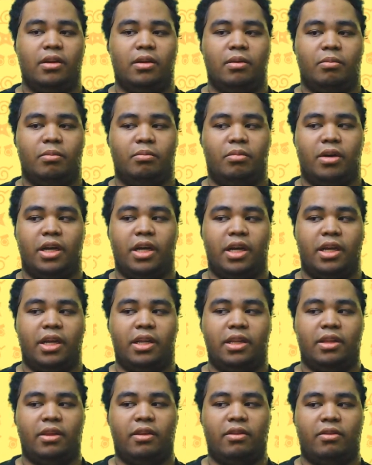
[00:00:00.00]
But
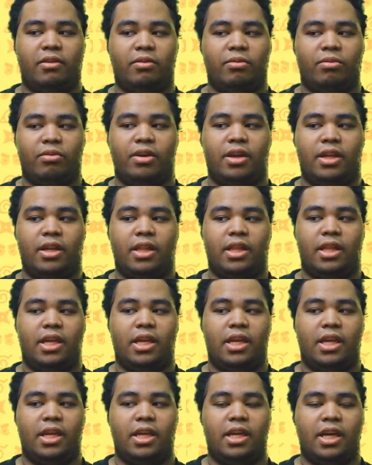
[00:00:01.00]
it's
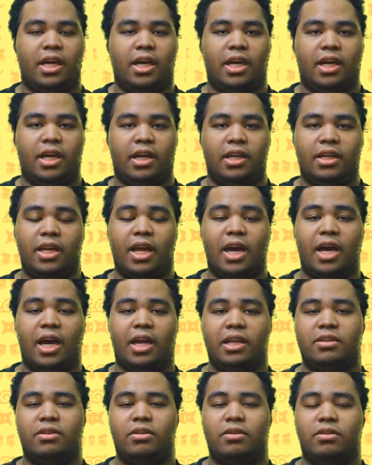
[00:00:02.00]
really
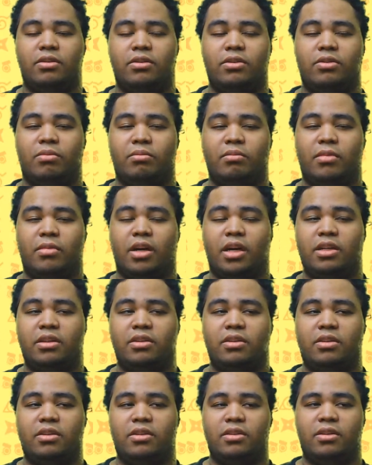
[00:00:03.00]
not too
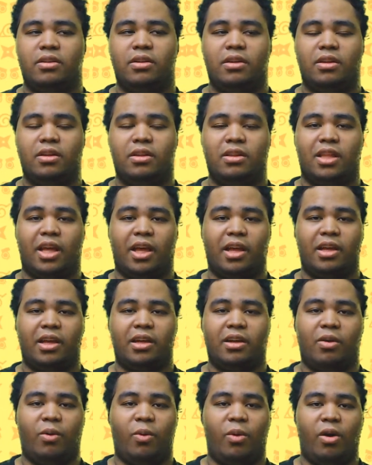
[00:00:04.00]
much that
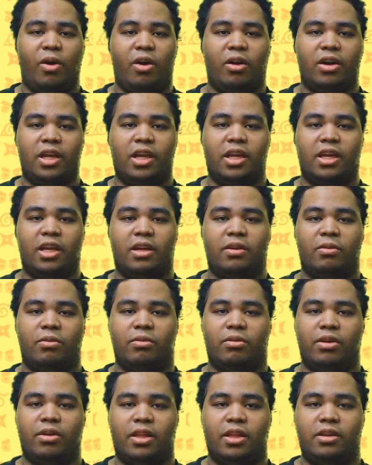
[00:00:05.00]
Kawaki can
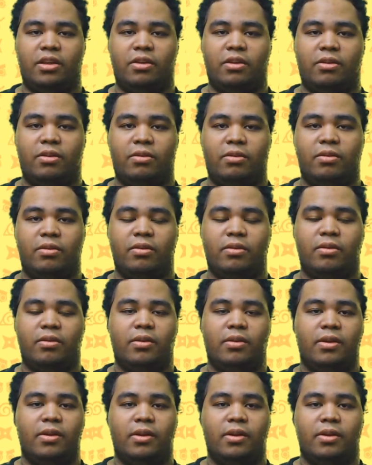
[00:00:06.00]
really do.
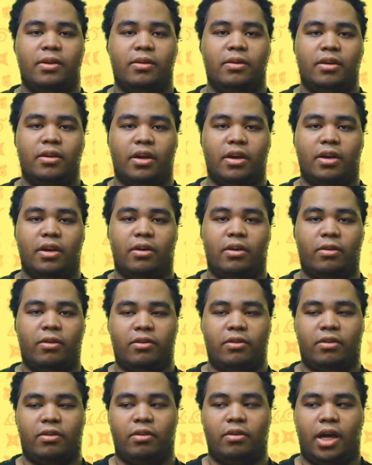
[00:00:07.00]

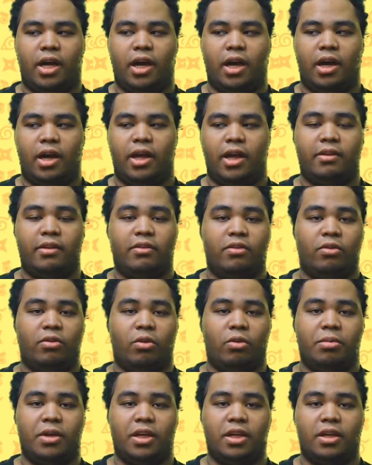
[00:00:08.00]
Also,
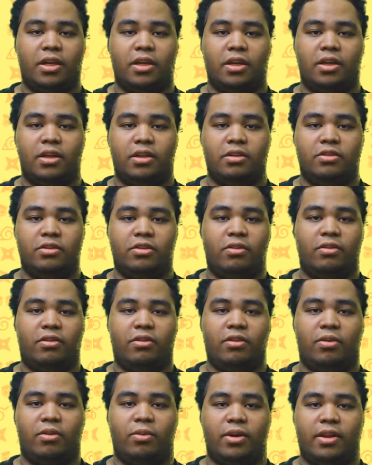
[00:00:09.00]
absorbing
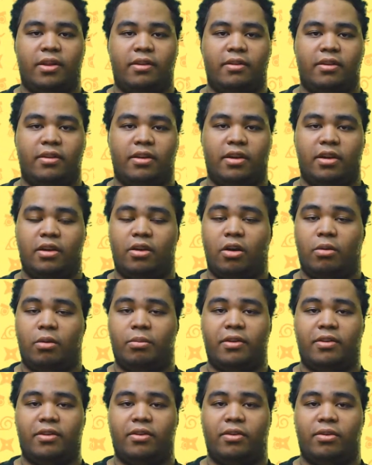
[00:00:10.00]
jutsu with his
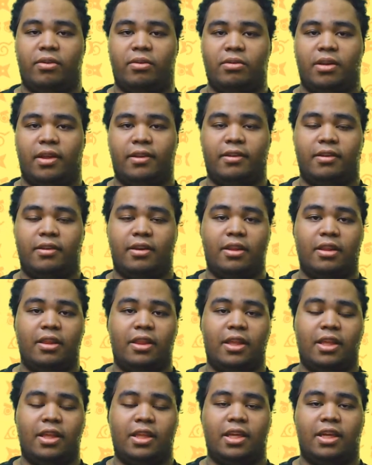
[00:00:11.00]
karma cell, that's another
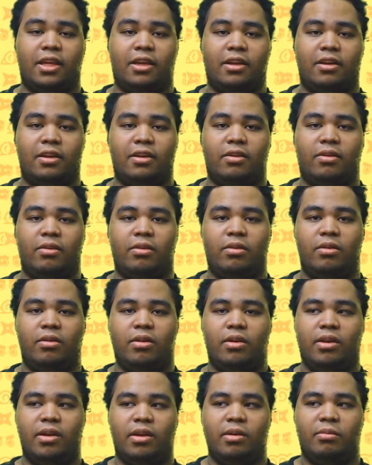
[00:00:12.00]
thing that you can do.
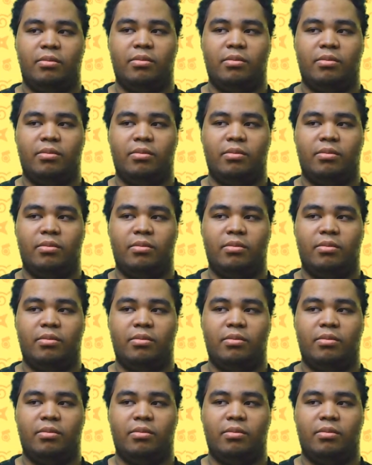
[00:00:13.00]
But